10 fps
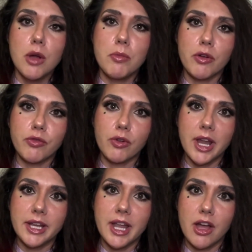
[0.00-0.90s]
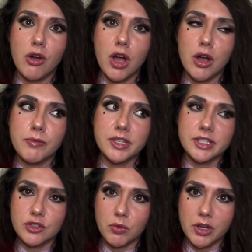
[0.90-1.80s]
But for right now, this
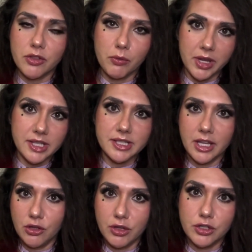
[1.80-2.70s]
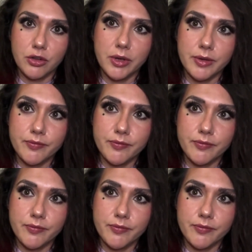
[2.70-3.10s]
is one of the ways that you can do it.